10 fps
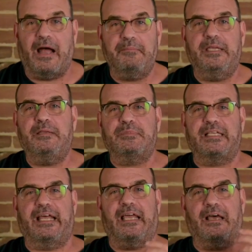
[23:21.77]
meme
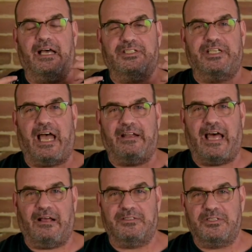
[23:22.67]
today, a shout
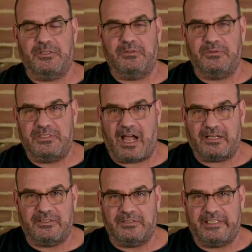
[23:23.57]
out to
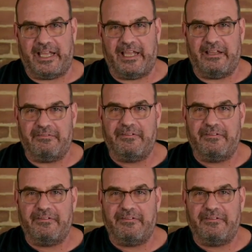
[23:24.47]
Dr. Dave